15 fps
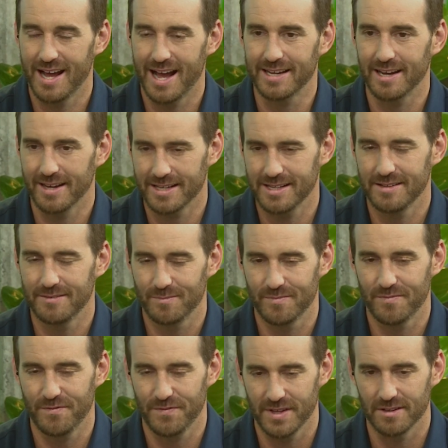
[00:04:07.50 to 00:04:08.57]
you, but I
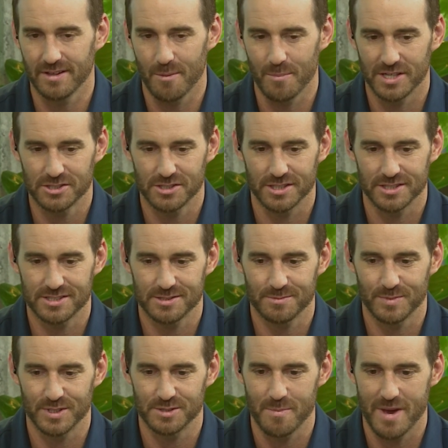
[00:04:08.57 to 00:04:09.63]
can feel how
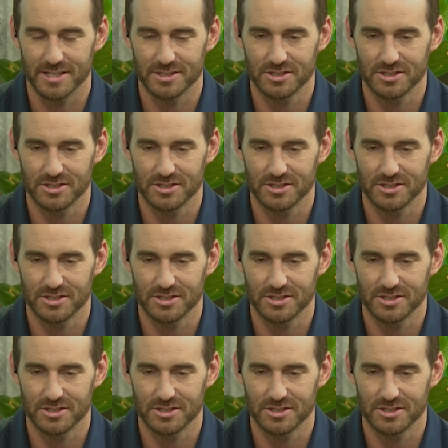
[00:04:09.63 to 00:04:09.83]
much this